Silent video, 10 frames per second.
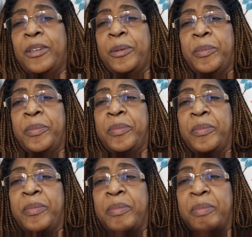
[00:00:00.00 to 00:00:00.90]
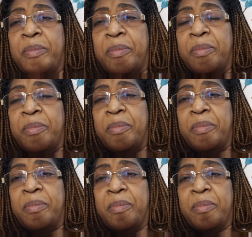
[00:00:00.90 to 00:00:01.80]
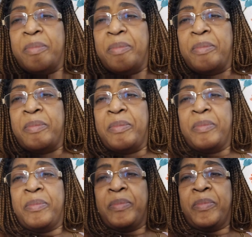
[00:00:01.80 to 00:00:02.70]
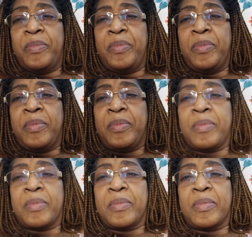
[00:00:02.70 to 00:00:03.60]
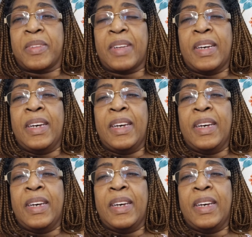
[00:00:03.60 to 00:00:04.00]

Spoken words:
(silence)